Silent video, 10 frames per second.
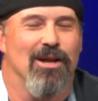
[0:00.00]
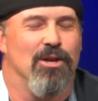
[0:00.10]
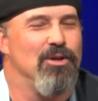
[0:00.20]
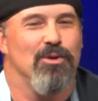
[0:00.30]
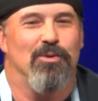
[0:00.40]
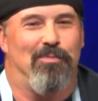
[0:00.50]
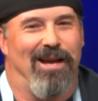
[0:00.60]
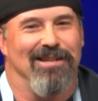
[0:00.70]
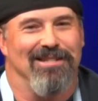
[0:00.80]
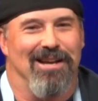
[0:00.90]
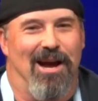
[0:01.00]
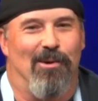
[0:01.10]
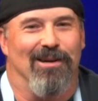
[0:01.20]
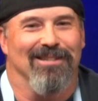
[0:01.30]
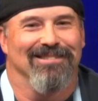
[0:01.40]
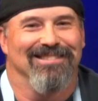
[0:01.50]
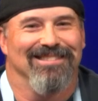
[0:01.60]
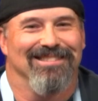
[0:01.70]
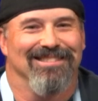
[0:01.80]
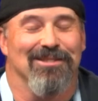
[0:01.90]
Nude Painting Hour.
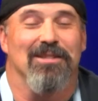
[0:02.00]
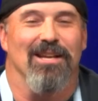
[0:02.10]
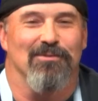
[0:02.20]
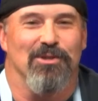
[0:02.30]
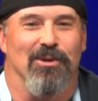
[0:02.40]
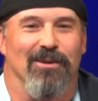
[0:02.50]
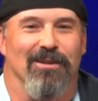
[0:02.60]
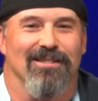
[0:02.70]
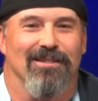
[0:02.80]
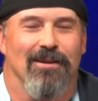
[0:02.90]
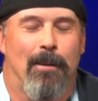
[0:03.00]
So thanks for joining us.